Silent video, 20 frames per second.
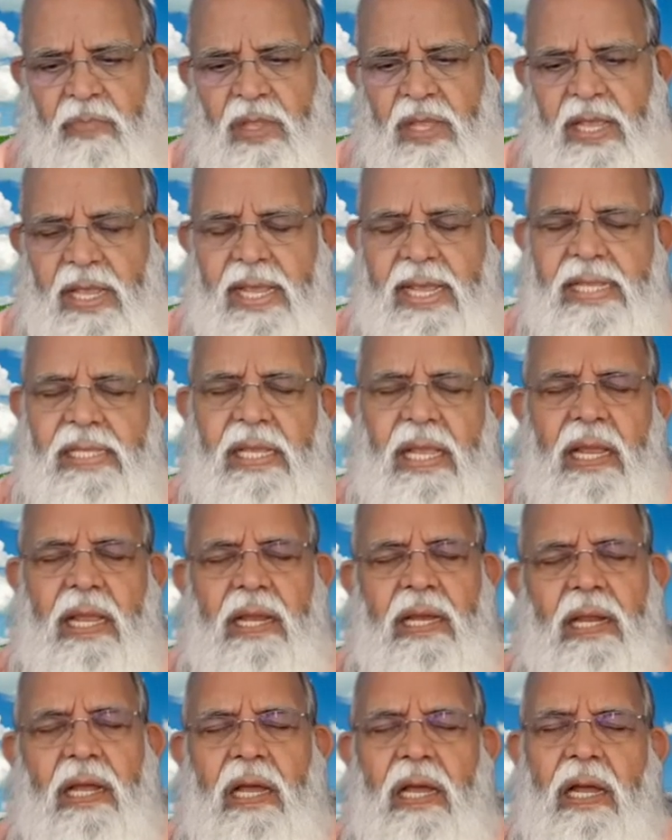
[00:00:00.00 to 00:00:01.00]
He
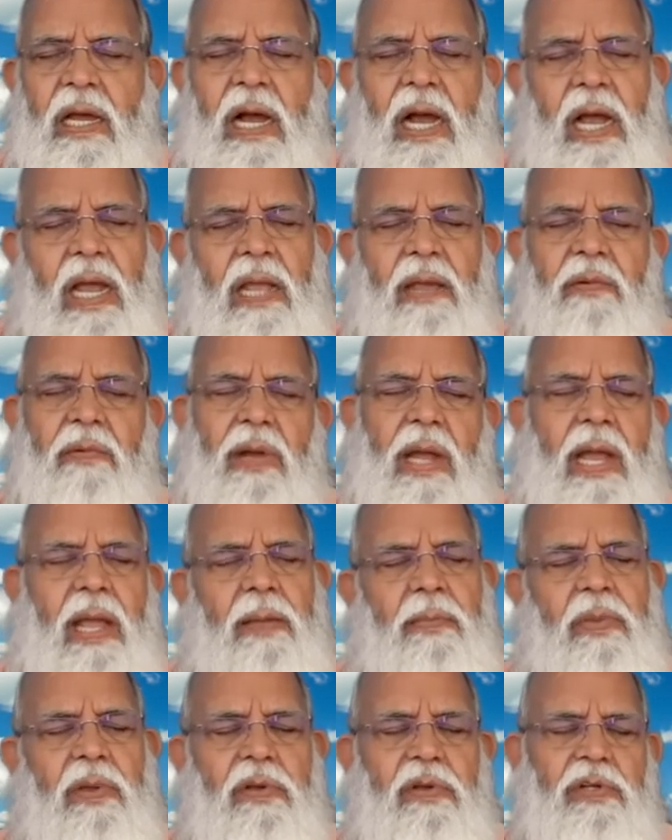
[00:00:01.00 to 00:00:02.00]
said, I, I
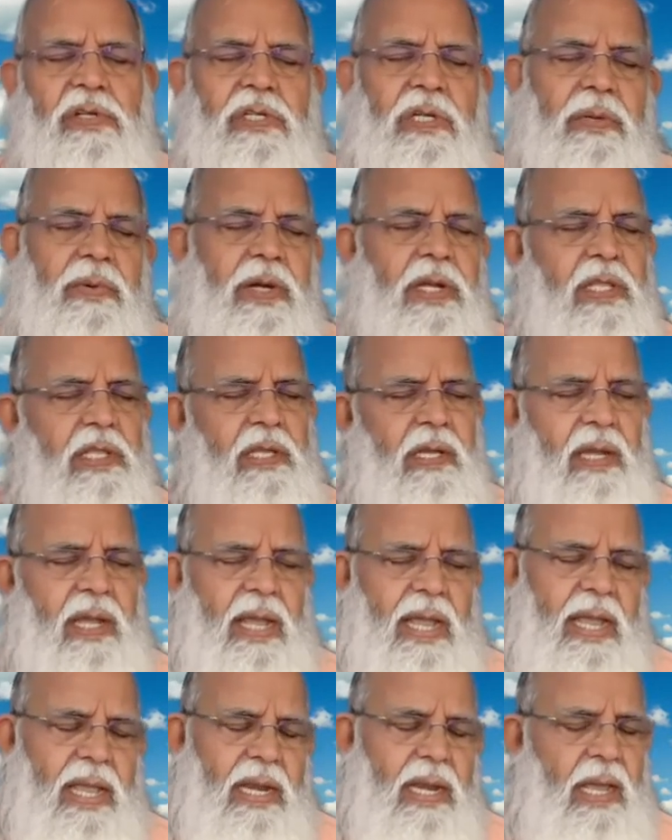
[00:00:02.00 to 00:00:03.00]
am a Krishna bhakta
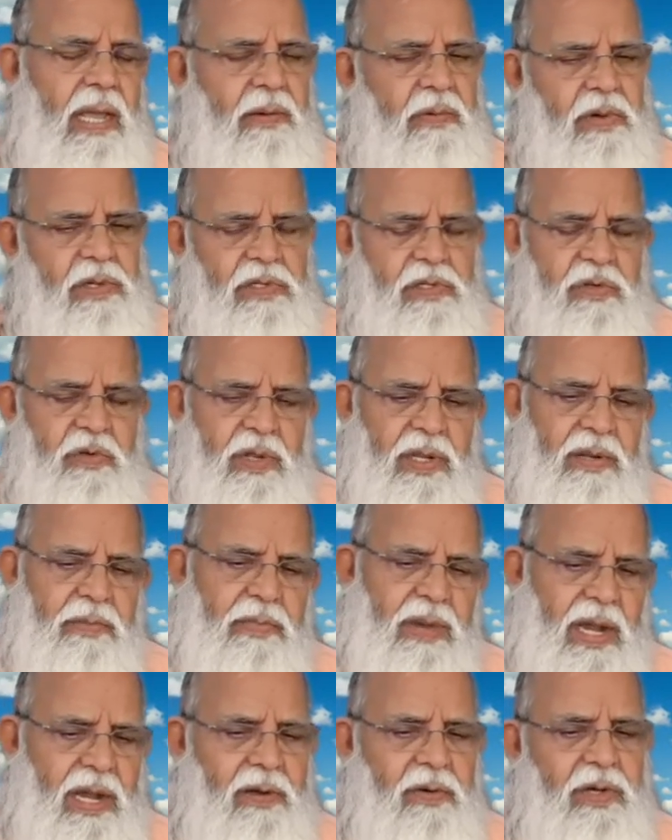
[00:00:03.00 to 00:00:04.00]
and I was doing
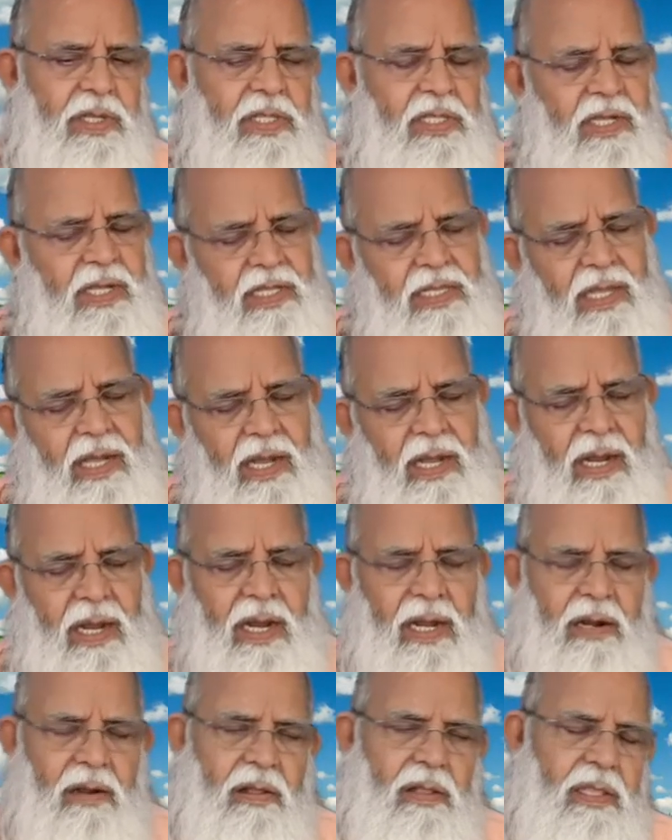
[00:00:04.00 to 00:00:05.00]
Bhagavad Katha
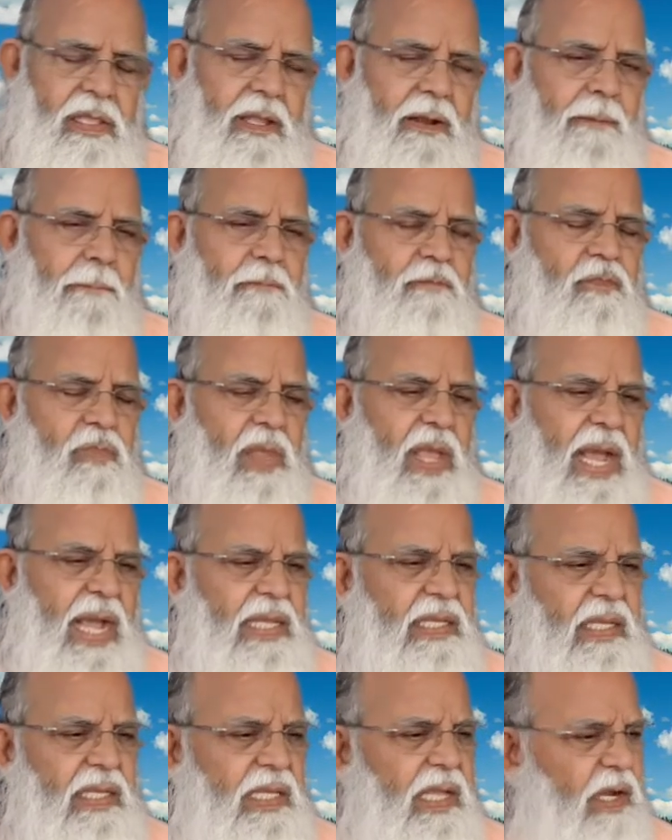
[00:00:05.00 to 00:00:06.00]
and all that. I
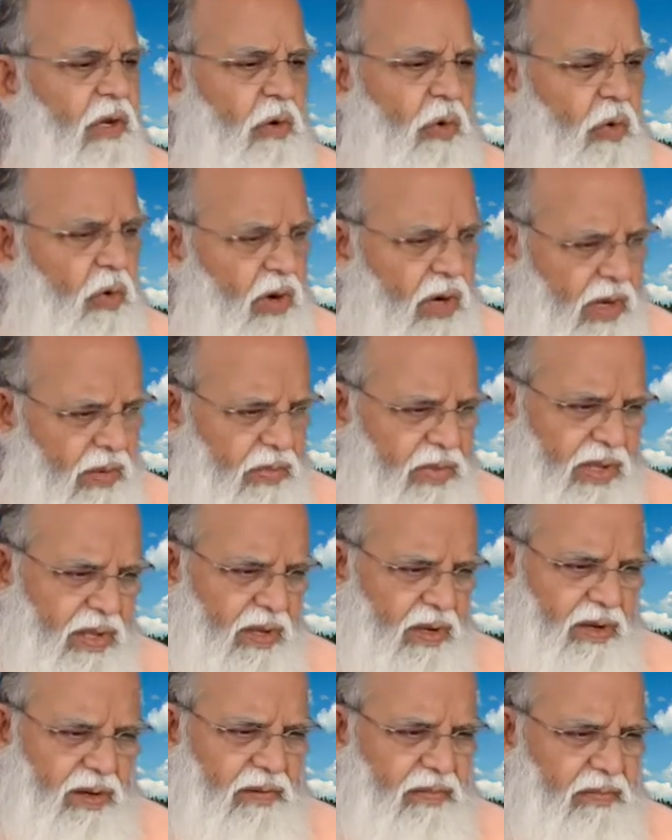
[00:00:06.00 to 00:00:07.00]
said, then don't come here.
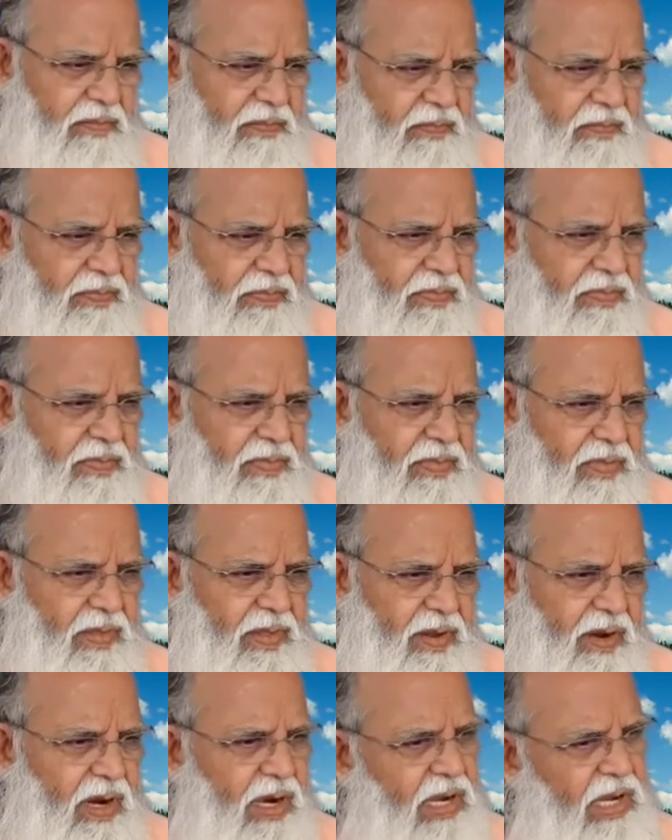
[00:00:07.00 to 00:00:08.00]

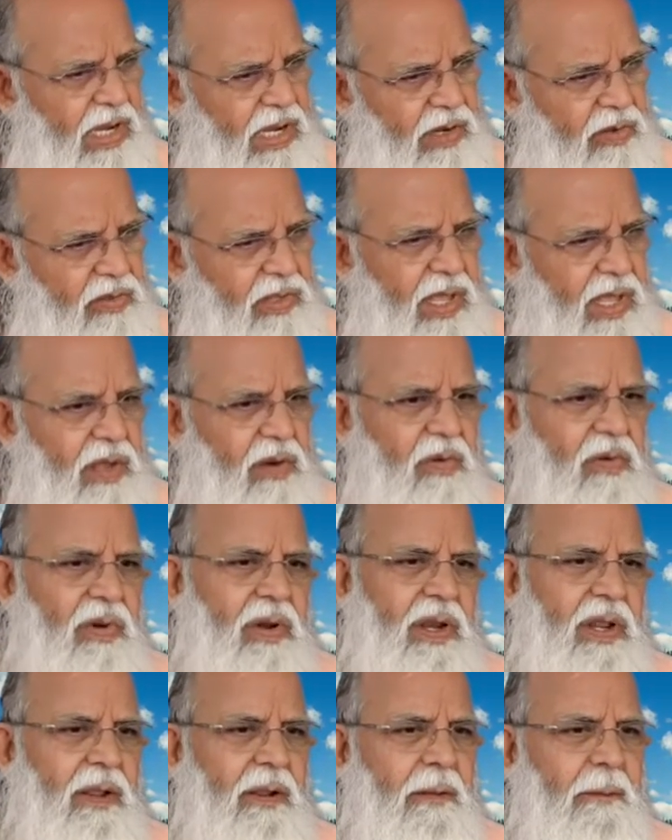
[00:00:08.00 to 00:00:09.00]
Continue there
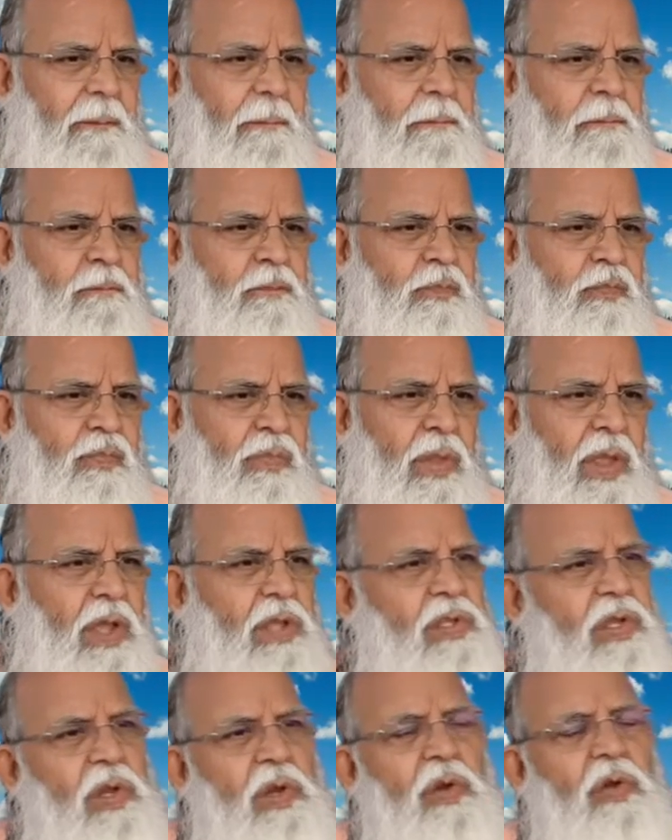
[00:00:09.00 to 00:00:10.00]
only. He
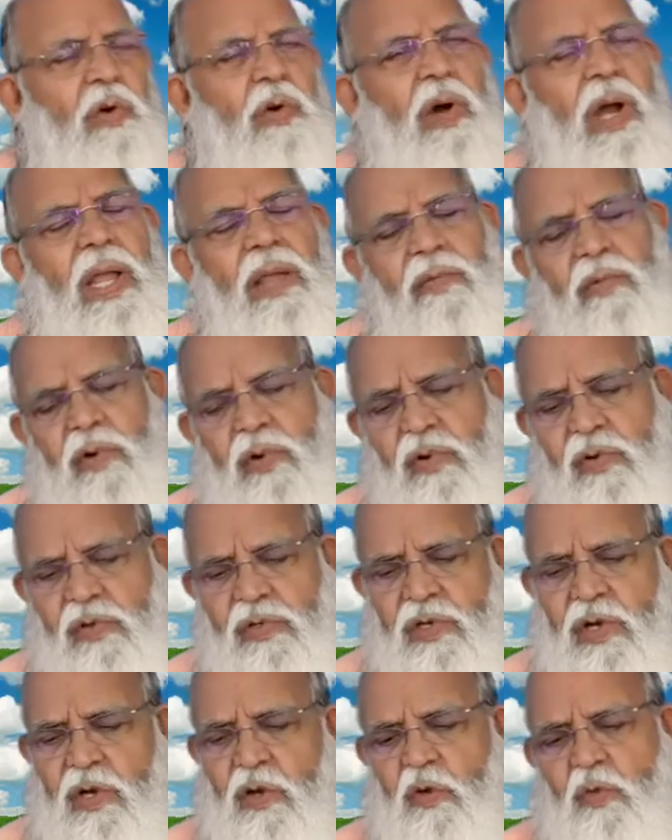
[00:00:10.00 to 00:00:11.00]
said, no, I want to
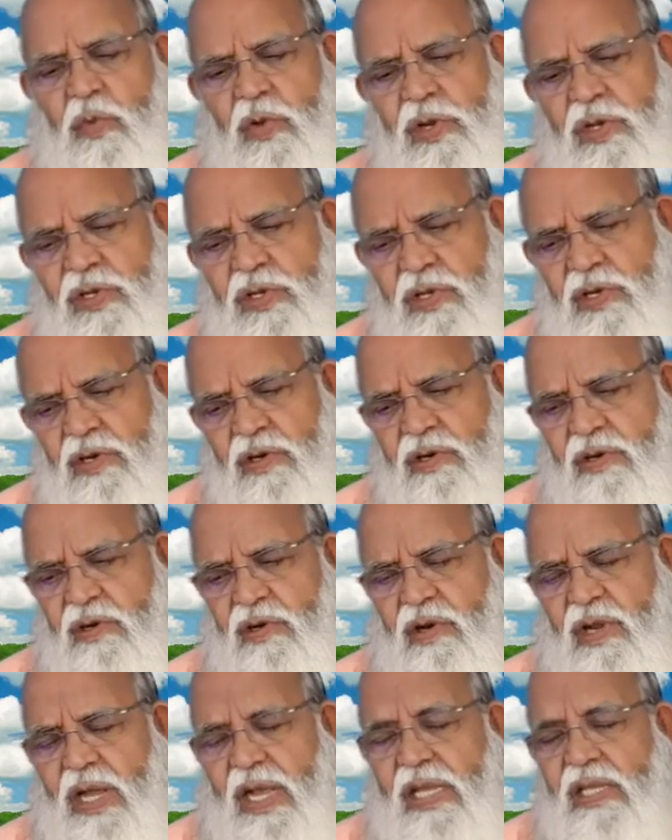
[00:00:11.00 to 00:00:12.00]
study Upanishad.
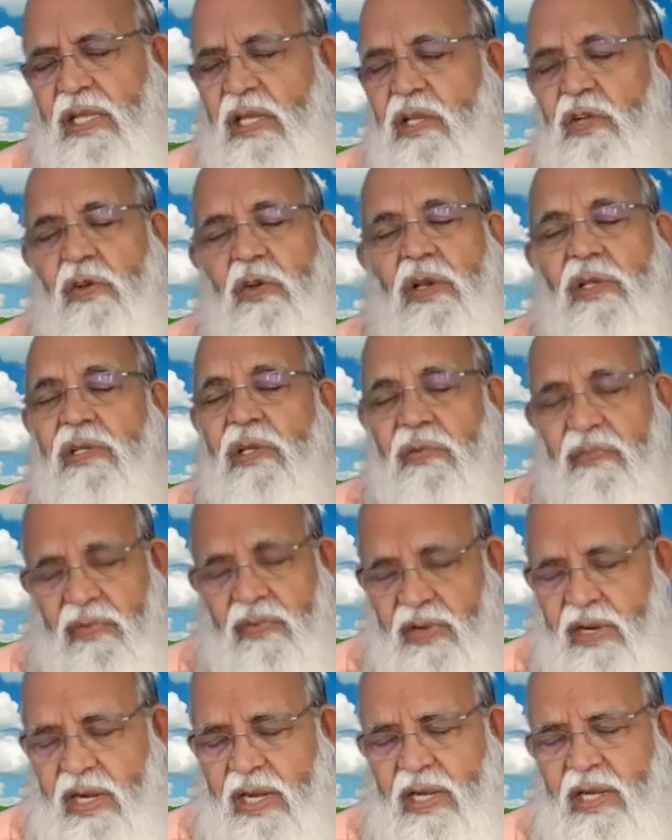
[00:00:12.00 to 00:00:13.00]
I said, you will suffer,
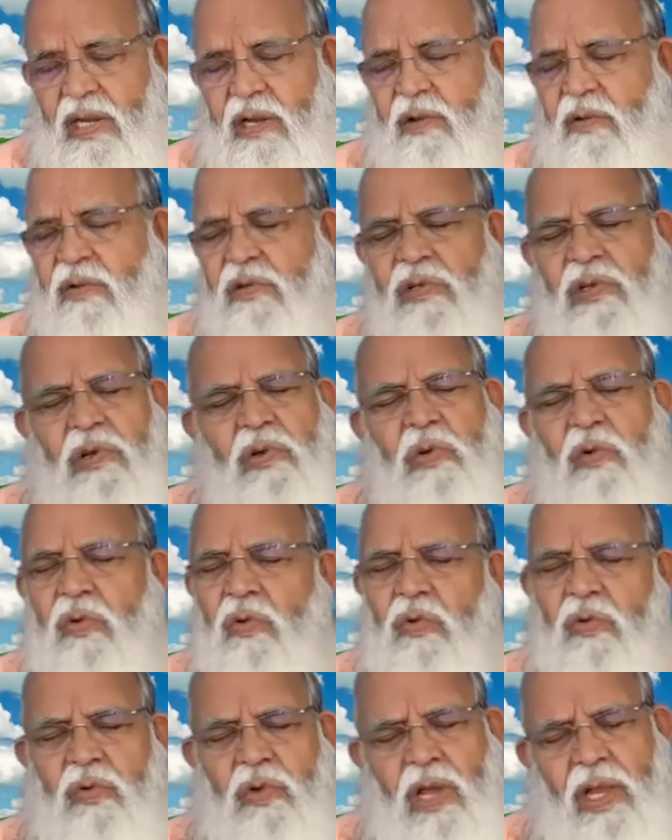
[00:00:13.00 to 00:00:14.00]
I tell you. He said, no,
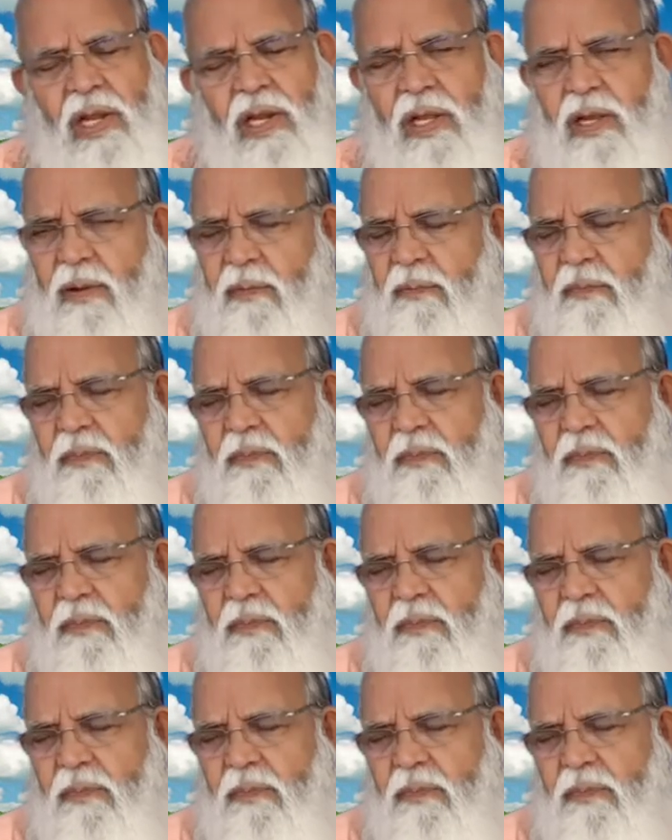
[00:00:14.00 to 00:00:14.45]
no, no, I'll come.